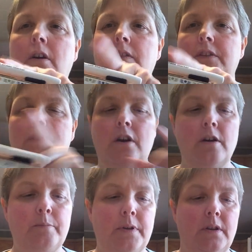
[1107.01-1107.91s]
on the
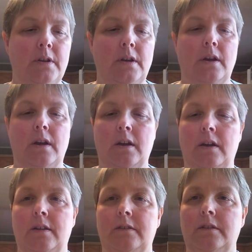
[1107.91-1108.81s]
top,
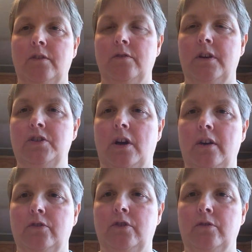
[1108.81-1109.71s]
and you know, a
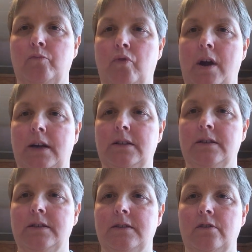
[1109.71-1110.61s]
child could
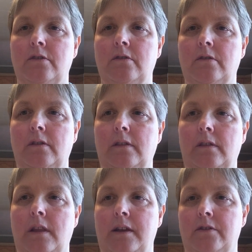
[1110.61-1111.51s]
practice their
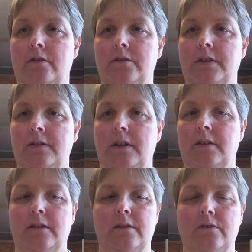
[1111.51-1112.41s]
letters, and
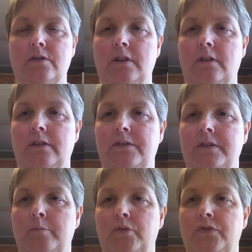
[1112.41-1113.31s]
then there's little
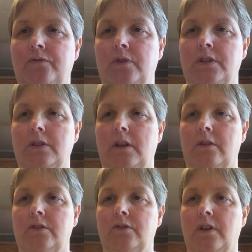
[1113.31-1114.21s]
symbols for each
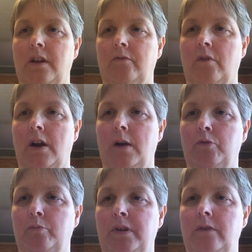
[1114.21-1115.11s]
letter. So A for
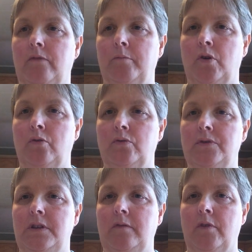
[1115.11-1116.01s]
apple, B for boat,
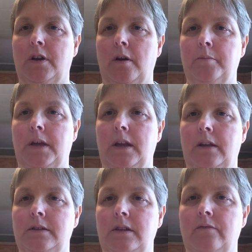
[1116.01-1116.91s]
C for cupcake,
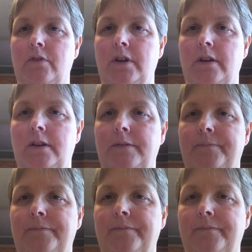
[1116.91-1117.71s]
D for duck,